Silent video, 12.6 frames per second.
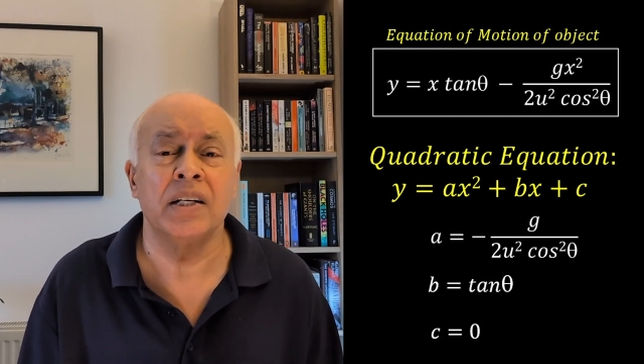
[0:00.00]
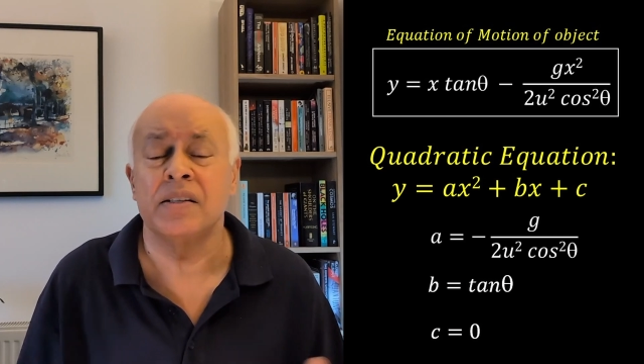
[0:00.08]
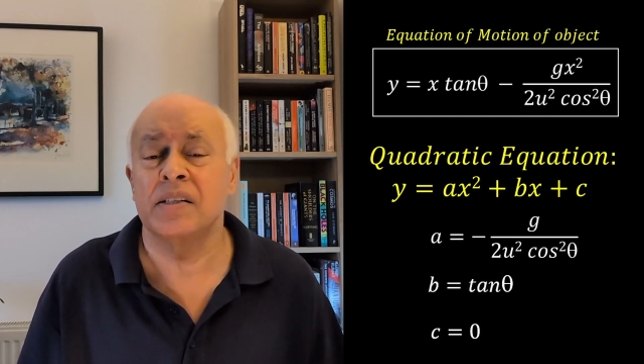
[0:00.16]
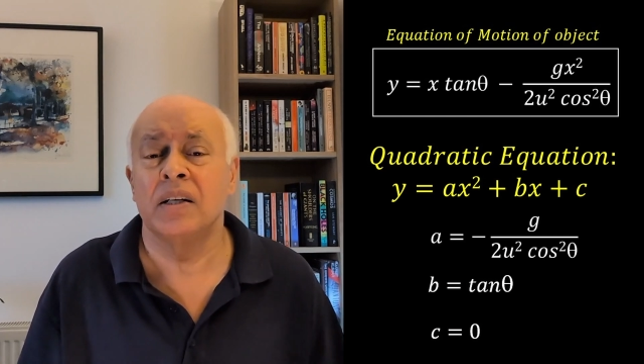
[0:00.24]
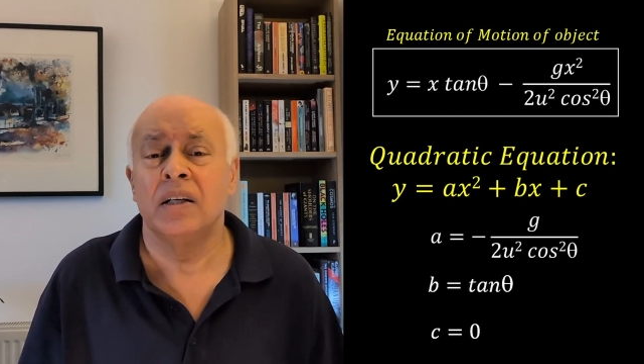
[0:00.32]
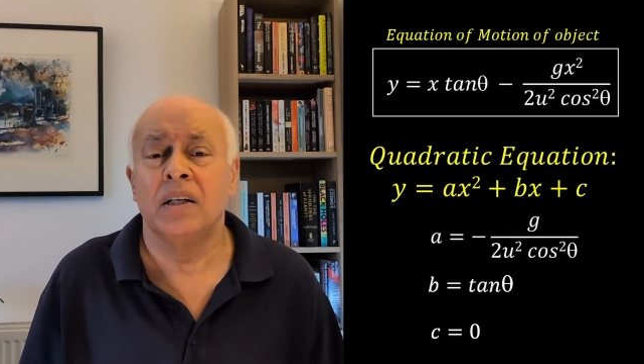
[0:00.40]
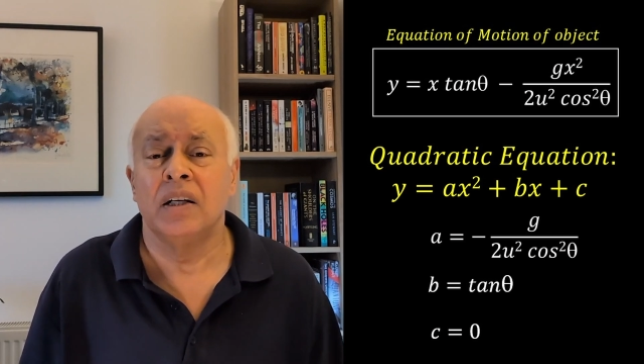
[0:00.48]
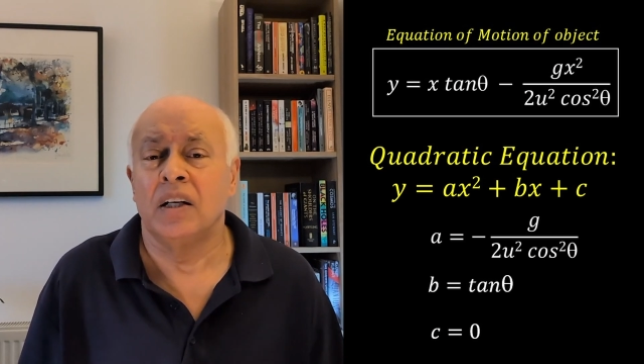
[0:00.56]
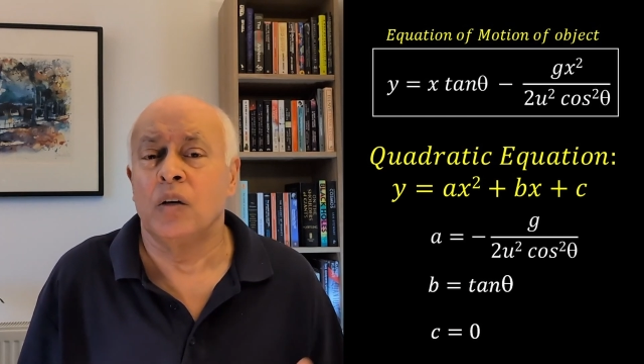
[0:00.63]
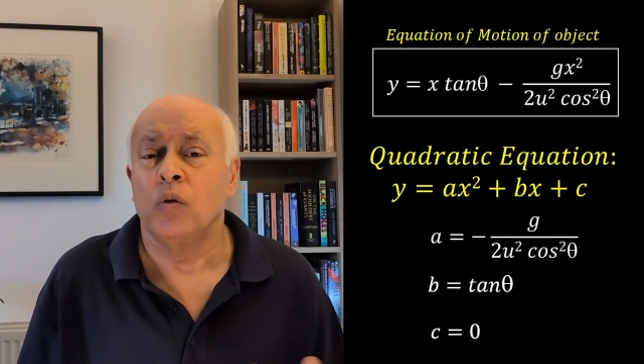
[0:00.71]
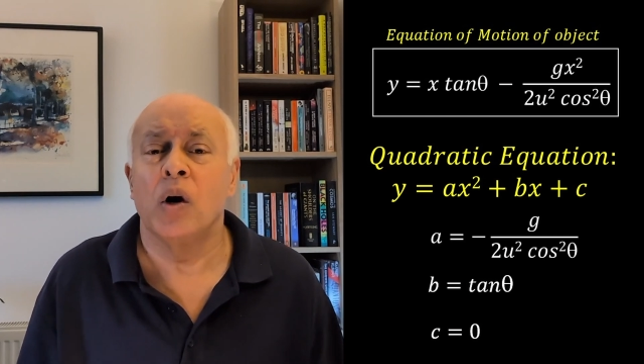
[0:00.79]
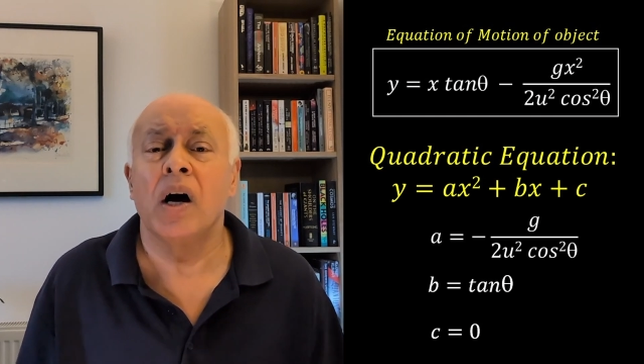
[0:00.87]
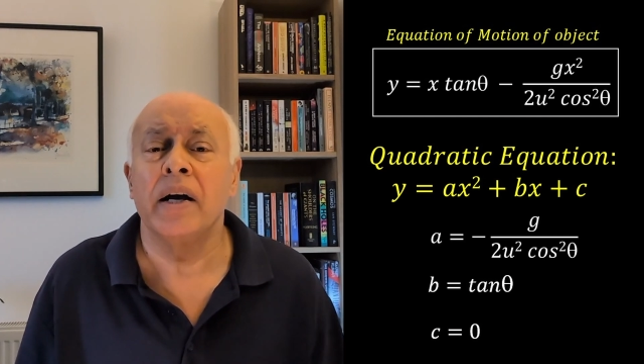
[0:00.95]
is
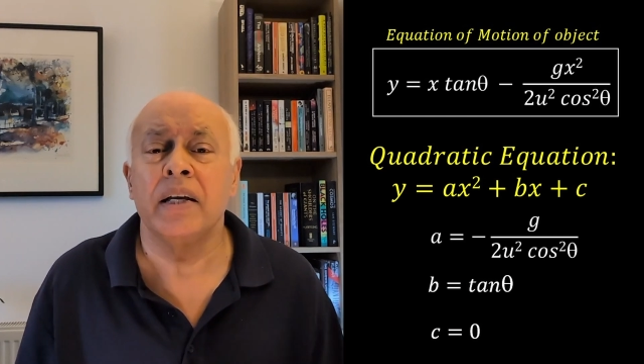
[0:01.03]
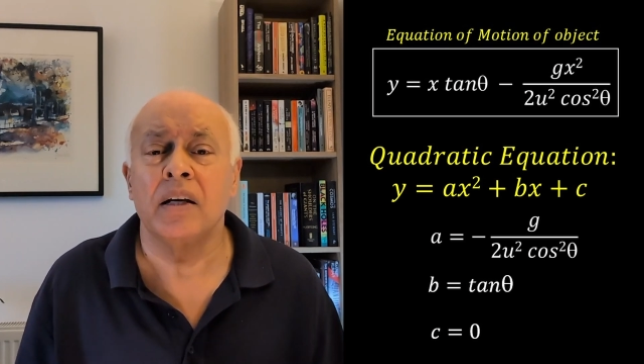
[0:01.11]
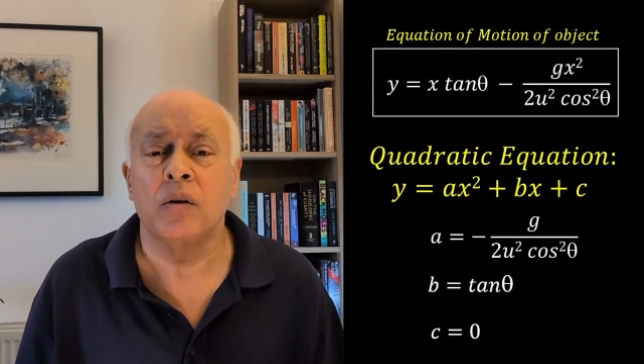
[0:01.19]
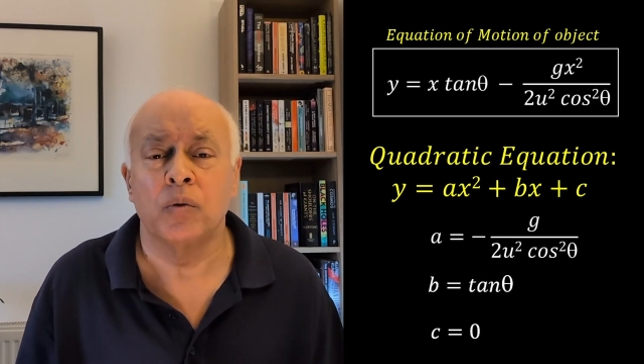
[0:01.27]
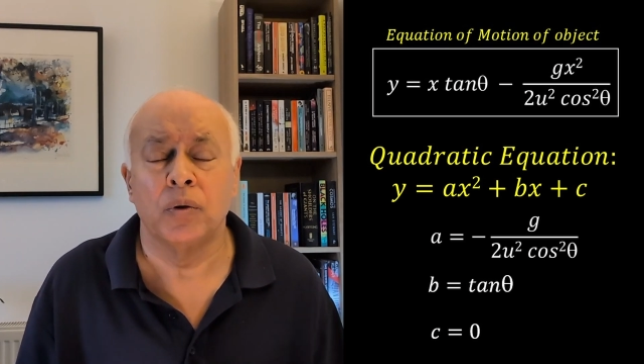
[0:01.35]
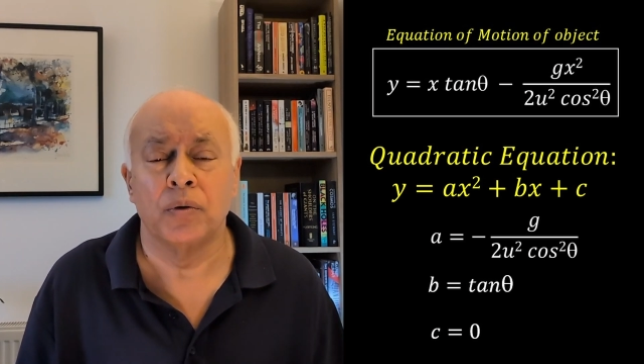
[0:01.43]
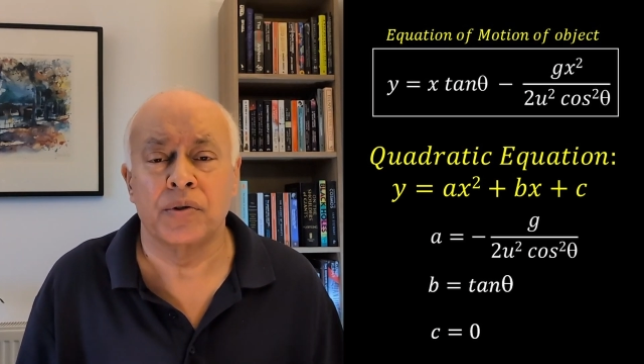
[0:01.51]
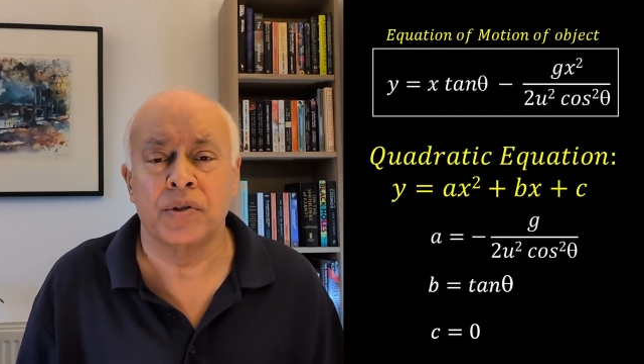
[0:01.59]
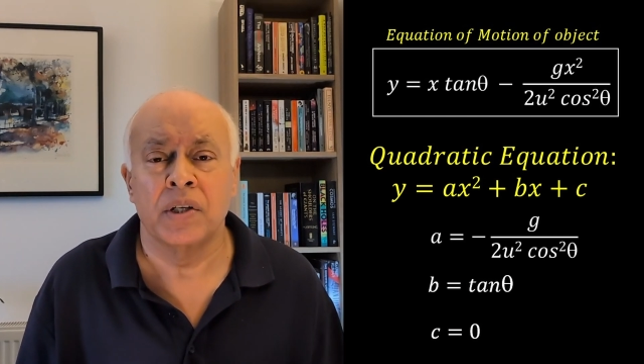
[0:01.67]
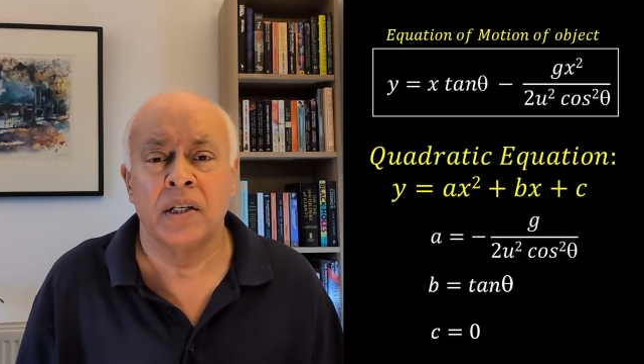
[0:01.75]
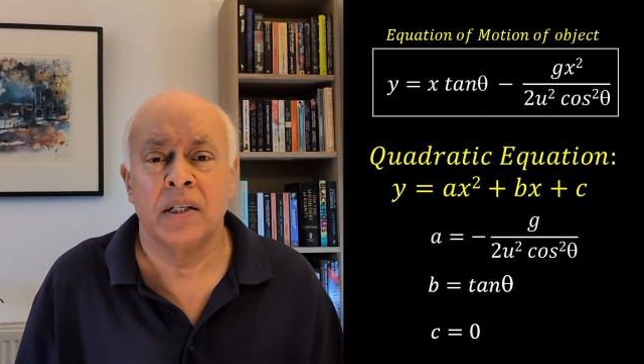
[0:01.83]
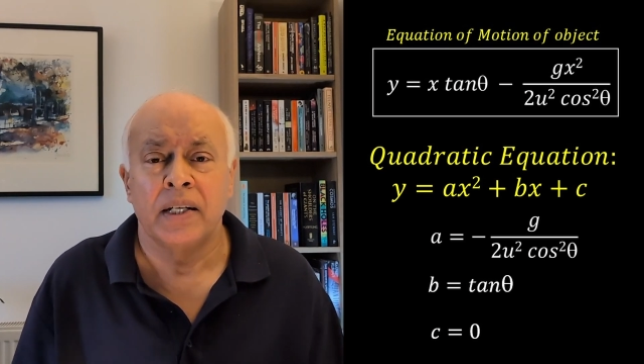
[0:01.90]
y equals